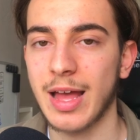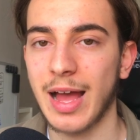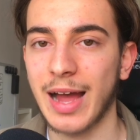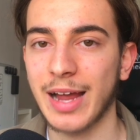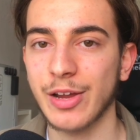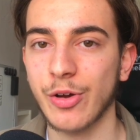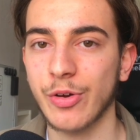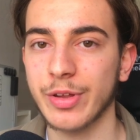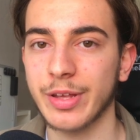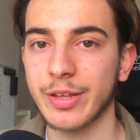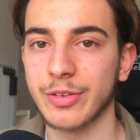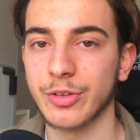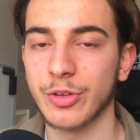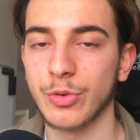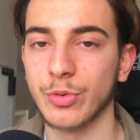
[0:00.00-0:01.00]
A I
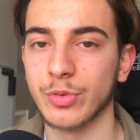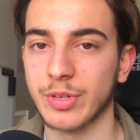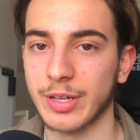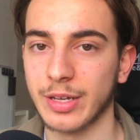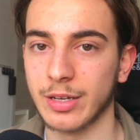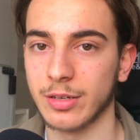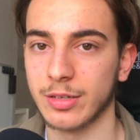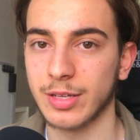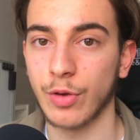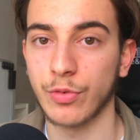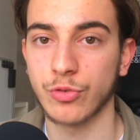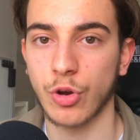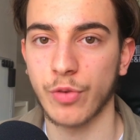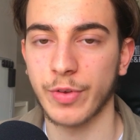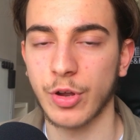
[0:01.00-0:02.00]
is used in
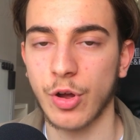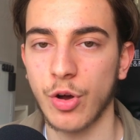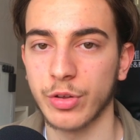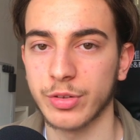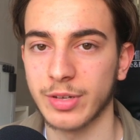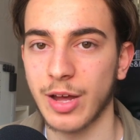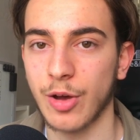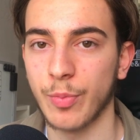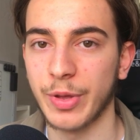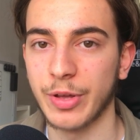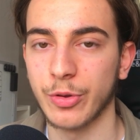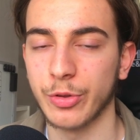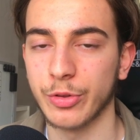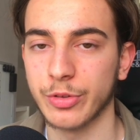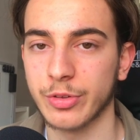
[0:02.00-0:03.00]
self-driving cars now
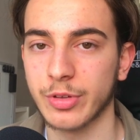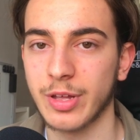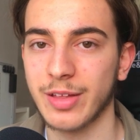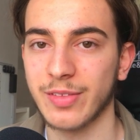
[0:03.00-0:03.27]
because